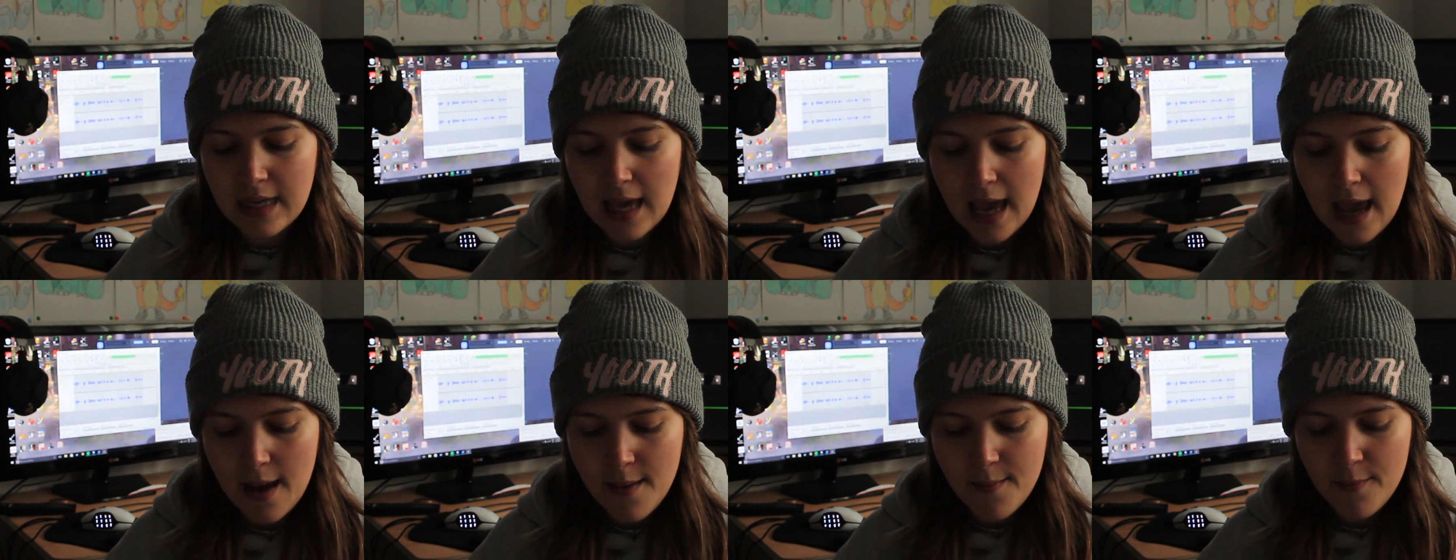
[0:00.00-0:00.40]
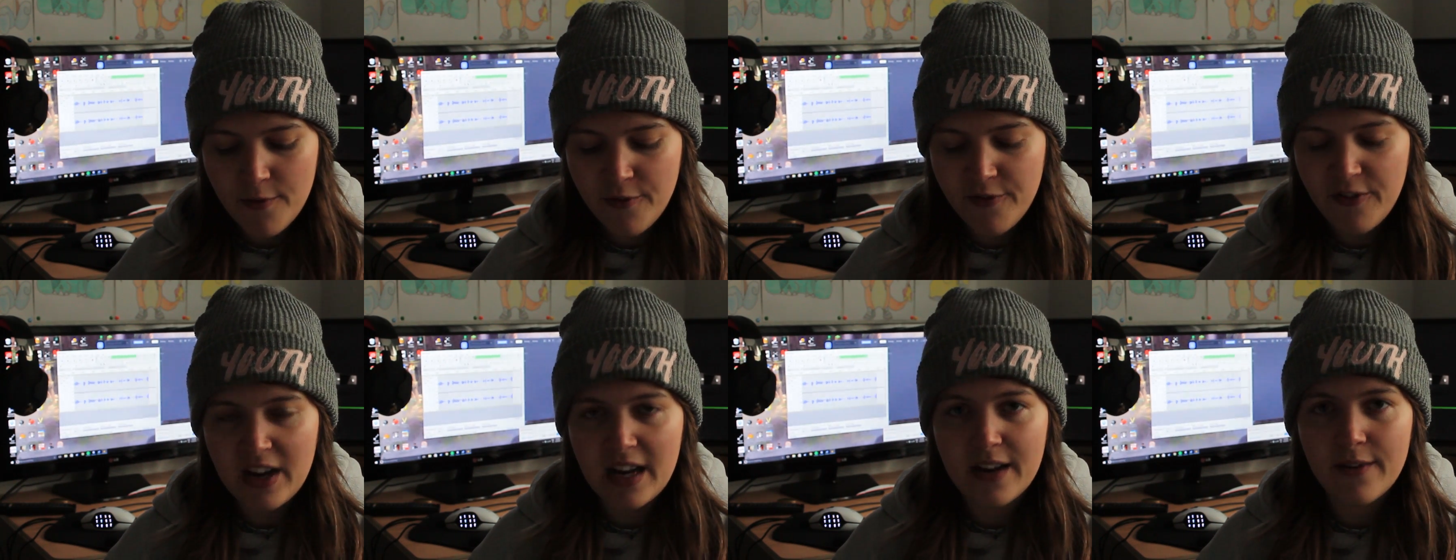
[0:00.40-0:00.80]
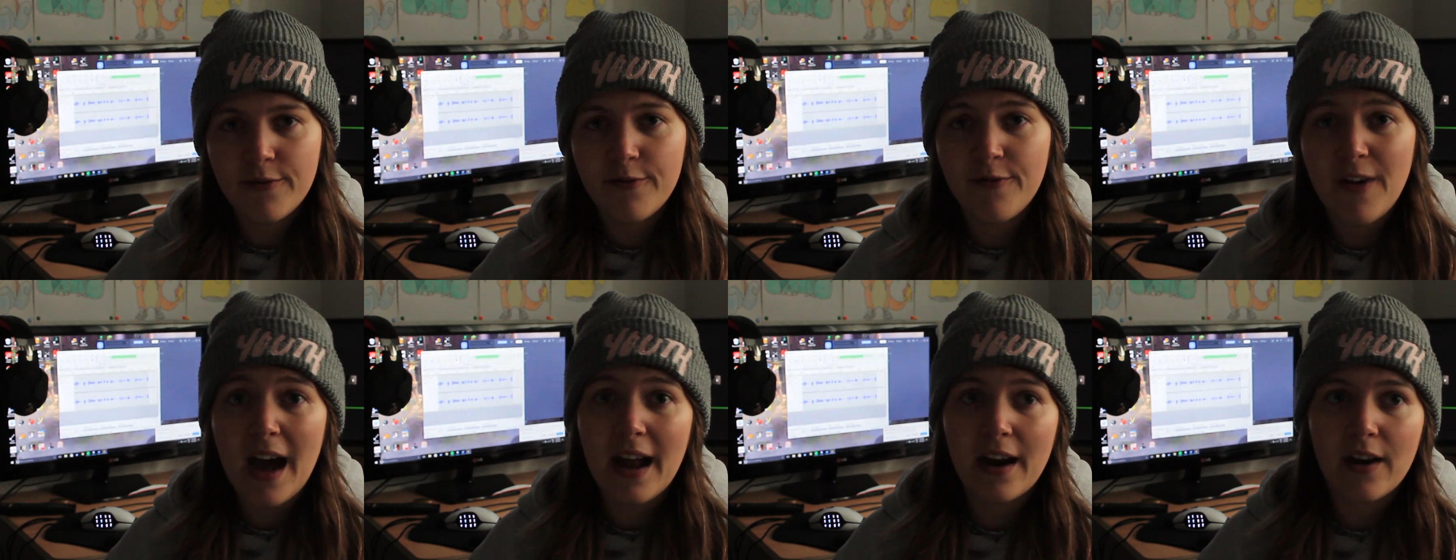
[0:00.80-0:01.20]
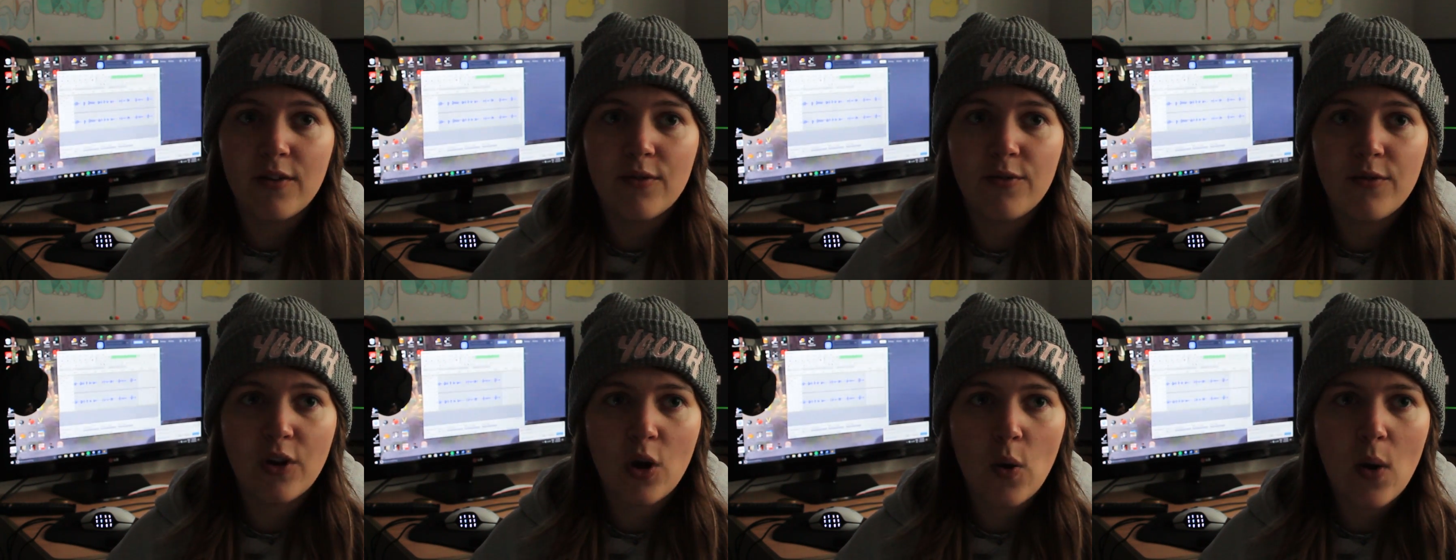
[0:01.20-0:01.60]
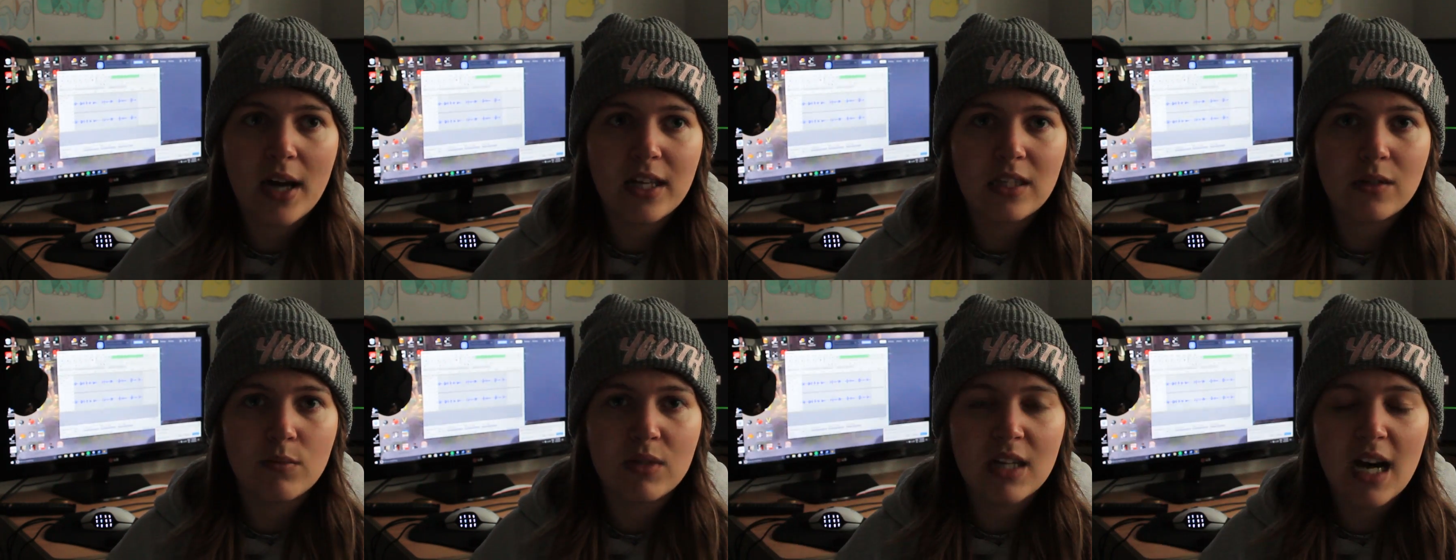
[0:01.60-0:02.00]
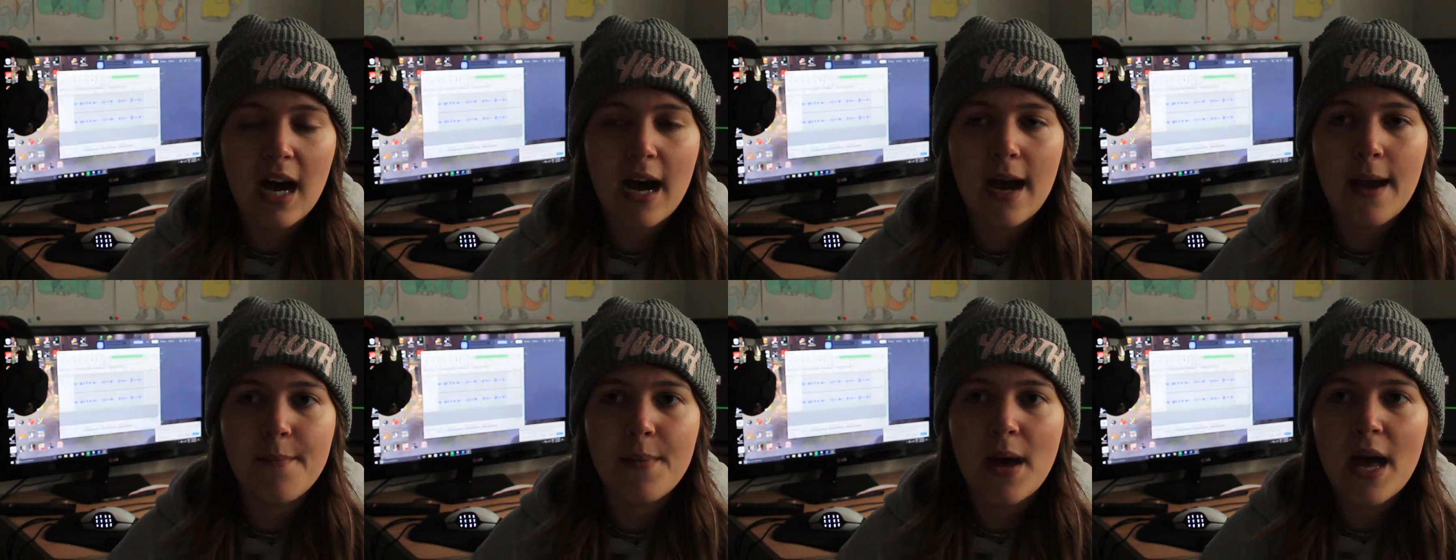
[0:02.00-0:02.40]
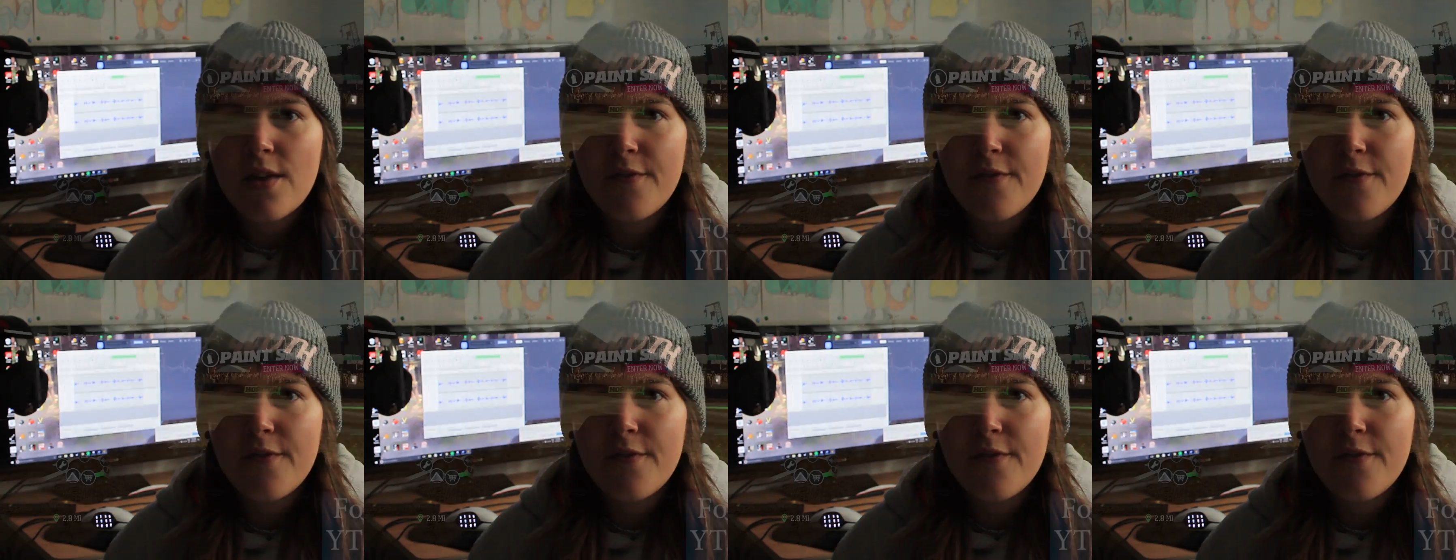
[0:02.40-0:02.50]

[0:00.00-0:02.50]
game fan for quite some time.